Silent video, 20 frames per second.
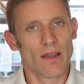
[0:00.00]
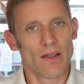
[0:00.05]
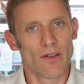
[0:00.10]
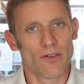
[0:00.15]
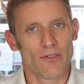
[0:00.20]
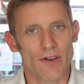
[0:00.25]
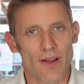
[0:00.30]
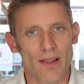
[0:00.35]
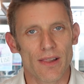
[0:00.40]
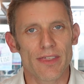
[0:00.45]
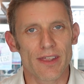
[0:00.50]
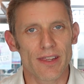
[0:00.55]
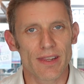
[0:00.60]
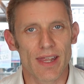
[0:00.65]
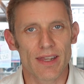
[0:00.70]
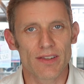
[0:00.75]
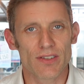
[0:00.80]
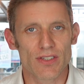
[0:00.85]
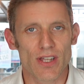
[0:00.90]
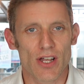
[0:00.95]
Final thing
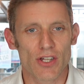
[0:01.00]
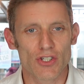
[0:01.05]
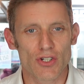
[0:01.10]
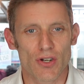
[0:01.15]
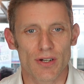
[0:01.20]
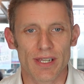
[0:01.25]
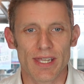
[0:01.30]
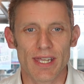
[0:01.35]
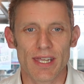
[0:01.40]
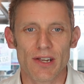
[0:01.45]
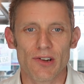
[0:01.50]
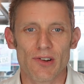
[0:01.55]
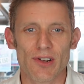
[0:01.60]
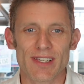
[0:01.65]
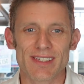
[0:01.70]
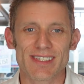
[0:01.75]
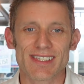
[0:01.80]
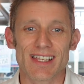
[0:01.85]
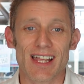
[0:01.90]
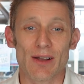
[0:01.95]
then to touch on here
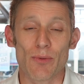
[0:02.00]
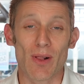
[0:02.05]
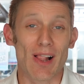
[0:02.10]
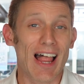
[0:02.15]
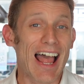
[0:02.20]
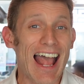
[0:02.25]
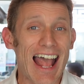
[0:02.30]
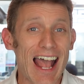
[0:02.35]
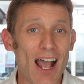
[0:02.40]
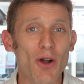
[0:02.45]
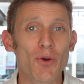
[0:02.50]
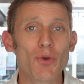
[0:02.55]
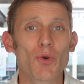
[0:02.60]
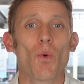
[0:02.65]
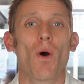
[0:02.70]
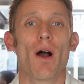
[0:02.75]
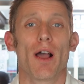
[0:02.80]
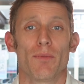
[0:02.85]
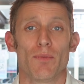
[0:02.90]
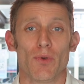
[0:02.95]
is, well, how
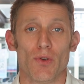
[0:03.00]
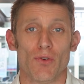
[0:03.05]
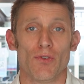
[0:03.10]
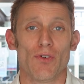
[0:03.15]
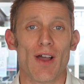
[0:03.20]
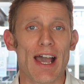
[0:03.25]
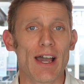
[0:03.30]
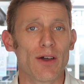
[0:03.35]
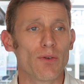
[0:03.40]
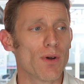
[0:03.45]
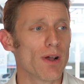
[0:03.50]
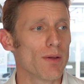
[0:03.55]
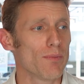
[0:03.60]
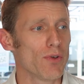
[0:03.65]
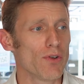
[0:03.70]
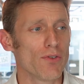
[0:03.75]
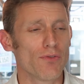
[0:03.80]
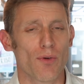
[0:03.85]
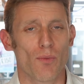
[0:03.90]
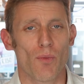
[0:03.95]
do I move? How do I
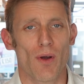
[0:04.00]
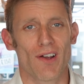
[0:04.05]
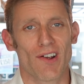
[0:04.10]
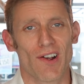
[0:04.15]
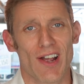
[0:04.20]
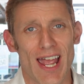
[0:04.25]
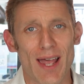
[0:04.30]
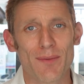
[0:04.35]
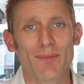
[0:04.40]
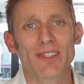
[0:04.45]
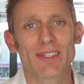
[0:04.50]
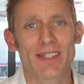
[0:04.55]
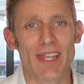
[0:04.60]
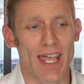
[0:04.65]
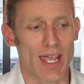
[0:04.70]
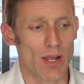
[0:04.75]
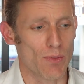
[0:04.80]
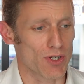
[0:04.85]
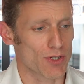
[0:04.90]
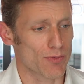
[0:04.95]
move from where I am
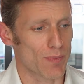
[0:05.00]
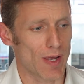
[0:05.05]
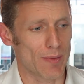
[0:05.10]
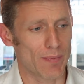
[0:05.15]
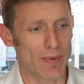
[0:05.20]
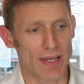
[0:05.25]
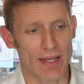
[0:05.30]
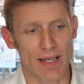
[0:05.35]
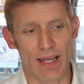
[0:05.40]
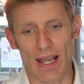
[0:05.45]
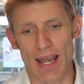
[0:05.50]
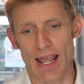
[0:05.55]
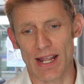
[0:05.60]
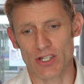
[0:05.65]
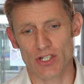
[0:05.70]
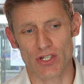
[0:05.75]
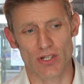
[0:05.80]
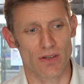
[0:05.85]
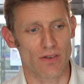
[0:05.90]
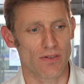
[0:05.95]
today, which might be a
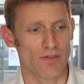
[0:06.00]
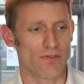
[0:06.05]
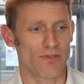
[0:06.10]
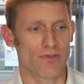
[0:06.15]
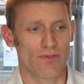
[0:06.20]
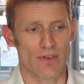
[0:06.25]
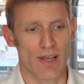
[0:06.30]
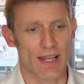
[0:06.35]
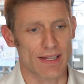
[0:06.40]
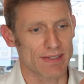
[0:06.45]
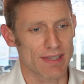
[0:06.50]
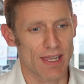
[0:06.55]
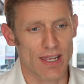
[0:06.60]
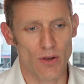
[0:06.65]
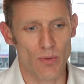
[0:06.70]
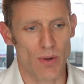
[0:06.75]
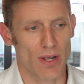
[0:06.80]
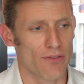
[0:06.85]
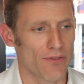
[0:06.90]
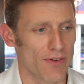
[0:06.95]
collection of, let's say,
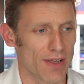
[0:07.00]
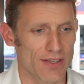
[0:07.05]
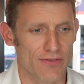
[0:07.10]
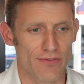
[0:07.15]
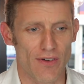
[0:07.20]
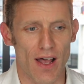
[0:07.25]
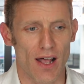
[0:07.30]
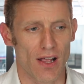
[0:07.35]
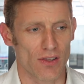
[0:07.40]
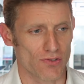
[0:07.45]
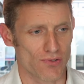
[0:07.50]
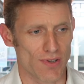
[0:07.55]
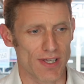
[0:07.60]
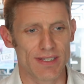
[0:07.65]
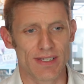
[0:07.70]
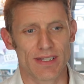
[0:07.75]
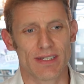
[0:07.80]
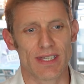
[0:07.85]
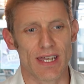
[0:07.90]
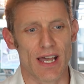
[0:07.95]
quick fix files or
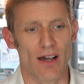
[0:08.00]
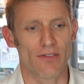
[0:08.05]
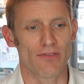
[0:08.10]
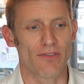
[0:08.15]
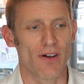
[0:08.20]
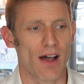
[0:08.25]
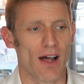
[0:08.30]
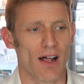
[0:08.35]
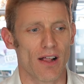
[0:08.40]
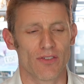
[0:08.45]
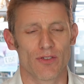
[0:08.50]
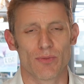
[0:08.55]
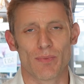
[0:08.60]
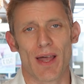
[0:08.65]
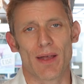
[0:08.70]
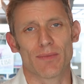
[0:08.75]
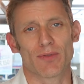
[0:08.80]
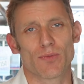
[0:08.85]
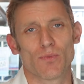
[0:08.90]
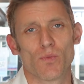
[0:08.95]
ATDL files,
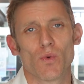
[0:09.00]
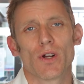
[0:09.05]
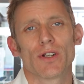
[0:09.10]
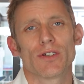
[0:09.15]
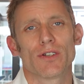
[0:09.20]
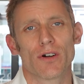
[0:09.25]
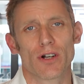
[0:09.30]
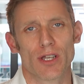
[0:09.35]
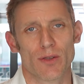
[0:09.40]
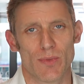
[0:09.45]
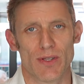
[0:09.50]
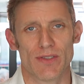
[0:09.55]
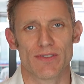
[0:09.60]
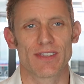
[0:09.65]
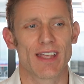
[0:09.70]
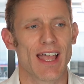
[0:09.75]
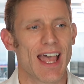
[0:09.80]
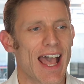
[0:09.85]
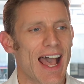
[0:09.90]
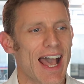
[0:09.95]
perhaps some Word
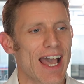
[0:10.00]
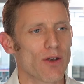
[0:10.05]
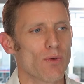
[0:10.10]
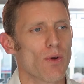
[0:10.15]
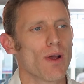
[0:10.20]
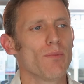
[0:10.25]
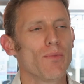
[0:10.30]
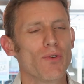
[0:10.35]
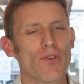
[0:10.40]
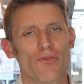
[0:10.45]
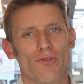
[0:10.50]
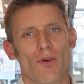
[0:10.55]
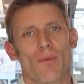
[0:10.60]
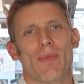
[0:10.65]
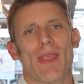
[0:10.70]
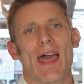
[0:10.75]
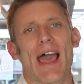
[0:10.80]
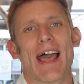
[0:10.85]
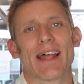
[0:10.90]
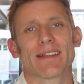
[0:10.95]
documents. How do I move
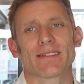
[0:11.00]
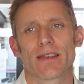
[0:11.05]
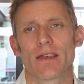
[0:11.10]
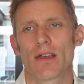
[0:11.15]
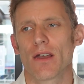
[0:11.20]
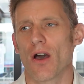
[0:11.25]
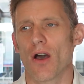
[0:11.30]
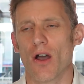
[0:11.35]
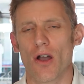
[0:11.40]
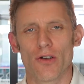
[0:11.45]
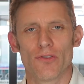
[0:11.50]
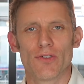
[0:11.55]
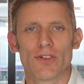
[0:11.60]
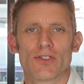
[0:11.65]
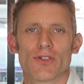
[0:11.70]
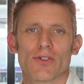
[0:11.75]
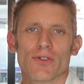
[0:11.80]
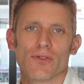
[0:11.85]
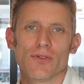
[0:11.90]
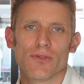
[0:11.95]
from that over
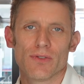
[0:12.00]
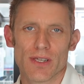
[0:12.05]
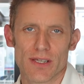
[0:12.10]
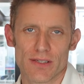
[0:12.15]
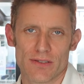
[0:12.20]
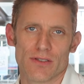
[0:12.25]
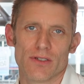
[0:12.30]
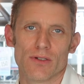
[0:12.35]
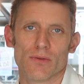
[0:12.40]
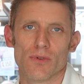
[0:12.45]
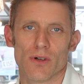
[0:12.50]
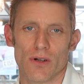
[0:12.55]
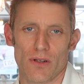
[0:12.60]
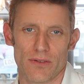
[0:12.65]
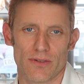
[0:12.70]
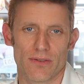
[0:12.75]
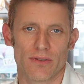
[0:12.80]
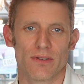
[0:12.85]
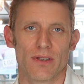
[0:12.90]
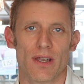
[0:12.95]
to this new
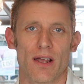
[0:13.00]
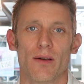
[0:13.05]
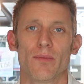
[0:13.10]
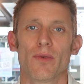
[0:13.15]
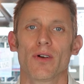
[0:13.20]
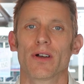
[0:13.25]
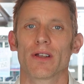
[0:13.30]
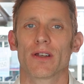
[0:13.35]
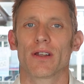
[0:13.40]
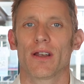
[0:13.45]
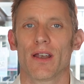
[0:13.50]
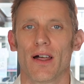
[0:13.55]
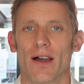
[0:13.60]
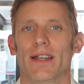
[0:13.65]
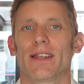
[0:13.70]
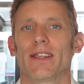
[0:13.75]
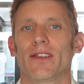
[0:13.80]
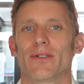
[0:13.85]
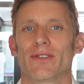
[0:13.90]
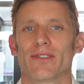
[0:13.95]
world? Now, I'm not going to
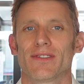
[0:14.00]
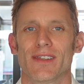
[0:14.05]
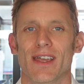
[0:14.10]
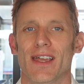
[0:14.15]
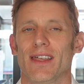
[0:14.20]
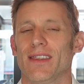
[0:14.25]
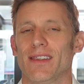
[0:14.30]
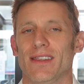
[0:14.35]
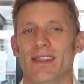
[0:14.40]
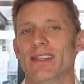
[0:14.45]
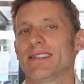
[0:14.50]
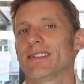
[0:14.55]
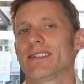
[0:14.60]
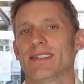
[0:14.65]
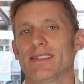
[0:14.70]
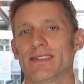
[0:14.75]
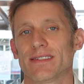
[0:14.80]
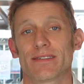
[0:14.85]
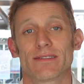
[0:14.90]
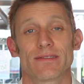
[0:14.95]
lie to you and say that this
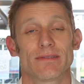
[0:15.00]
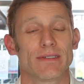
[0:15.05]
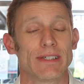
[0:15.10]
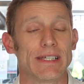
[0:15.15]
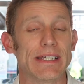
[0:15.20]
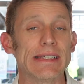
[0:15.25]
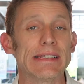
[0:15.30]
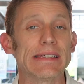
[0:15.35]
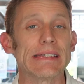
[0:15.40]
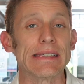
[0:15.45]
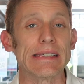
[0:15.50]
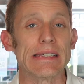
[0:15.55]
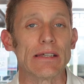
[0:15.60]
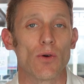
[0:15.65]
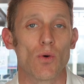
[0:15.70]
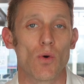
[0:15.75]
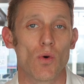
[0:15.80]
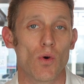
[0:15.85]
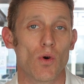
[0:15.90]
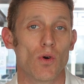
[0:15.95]
is easy
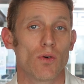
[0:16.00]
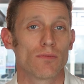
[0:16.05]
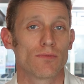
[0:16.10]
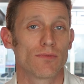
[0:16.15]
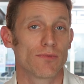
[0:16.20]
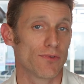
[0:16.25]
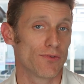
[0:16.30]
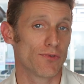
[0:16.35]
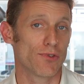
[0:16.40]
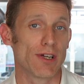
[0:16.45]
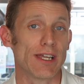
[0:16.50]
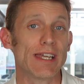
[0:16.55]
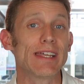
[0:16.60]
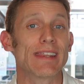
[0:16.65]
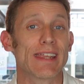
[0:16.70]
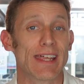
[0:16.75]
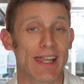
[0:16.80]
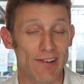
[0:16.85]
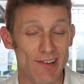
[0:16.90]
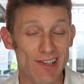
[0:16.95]
or free.
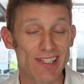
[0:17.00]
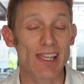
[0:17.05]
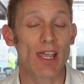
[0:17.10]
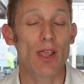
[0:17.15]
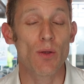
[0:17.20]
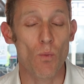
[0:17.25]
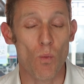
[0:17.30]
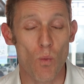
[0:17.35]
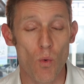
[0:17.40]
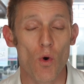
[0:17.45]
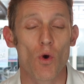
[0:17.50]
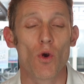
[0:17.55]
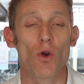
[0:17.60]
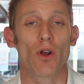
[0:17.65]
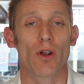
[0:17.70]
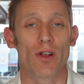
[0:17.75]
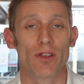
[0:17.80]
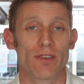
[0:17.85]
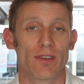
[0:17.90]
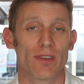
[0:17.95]
There's
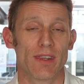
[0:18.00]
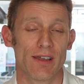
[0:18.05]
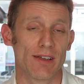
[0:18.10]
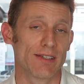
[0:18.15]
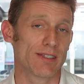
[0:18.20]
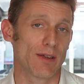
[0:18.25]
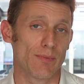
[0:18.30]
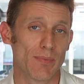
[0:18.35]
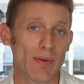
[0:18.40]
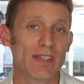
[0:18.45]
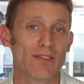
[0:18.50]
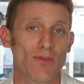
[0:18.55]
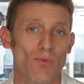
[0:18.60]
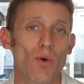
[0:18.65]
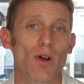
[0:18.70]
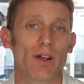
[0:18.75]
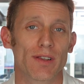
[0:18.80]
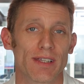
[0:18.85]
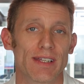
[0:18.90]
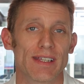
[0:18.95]
a piece of
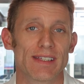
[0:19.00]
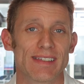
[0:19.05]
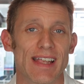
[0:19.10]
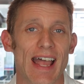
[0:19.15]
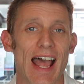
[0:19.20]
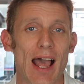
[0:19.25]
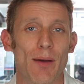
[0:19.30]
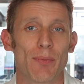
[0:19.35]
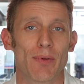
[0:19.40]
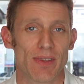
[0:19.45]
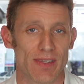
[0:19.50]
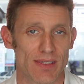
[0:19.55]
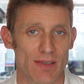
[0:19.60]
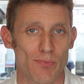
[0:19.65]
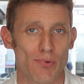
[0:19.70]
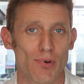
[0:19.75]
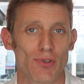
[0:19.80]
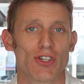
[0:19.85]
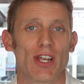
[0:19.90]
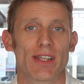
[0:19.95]
work that needs to happen. There's a
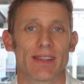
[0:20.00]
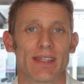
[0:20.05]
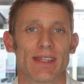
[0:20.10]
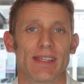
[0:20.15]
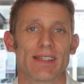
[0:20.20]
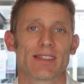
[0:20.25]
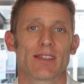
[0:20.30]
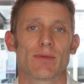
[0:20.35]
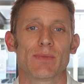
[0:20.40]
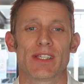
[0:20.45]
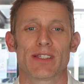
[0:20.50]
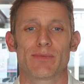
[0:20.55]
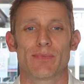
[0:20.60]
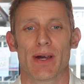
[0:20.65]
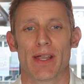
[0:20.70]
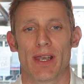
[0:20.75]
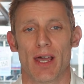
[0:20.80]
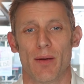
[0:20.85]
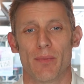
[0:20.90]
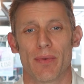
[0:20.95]
project that needs to be
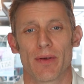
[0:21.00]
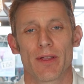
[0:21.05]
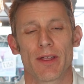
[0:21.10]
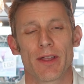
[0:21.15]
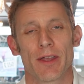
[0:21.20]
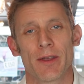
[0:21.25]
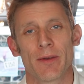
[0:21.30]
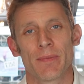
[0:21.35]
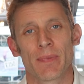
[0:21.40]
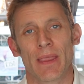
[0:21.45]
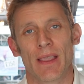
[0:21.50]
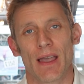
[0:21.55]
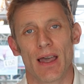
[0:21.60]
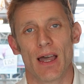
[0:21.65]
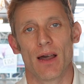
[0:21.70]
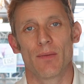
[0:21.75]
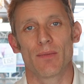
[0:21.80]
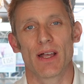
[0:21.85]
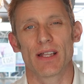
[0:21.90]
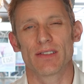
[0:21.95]
spun up.
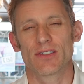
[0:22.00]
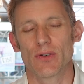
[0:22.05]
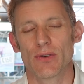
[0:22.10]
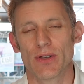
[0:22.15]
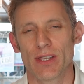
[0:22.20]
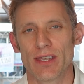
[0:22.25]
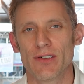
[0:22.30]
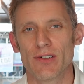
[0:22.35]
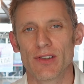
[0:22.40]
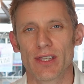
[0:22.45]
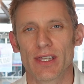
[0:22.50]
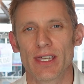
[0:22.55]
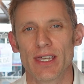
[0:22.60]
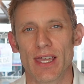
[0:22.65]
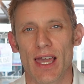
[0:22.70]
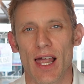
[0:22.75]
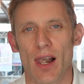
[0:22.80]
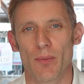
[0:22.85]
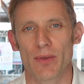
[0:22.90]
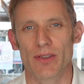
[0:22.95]
And so here are the
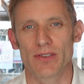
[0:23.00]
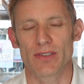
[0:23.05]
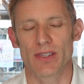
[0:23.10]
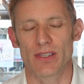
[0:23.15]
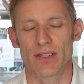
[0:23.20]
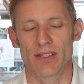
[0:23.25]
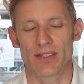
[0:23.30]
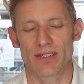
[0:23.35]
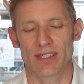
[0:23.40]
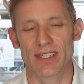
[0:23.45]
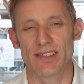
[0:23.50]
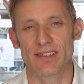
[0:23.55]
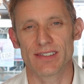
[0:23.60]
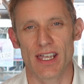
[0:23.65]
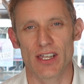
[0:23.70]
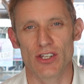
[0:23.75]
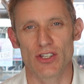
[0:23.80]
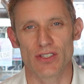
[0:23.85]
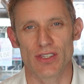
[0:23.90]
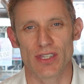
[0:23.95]
key elements, the key
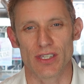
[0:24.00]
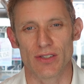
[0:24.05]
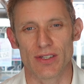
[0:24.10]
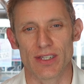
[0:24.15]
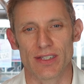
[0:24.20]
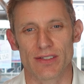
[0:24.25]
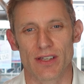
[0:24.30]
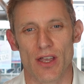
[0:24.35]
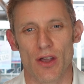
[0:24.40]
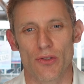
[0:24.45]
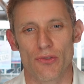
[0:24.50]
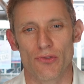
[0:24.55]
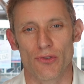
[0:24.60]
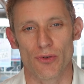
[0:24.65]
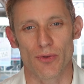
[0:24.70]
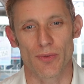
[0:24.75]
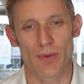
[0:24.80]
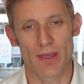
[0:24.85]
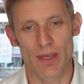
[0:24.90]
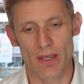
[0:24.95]
stages that you need to go
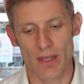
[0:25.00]
through.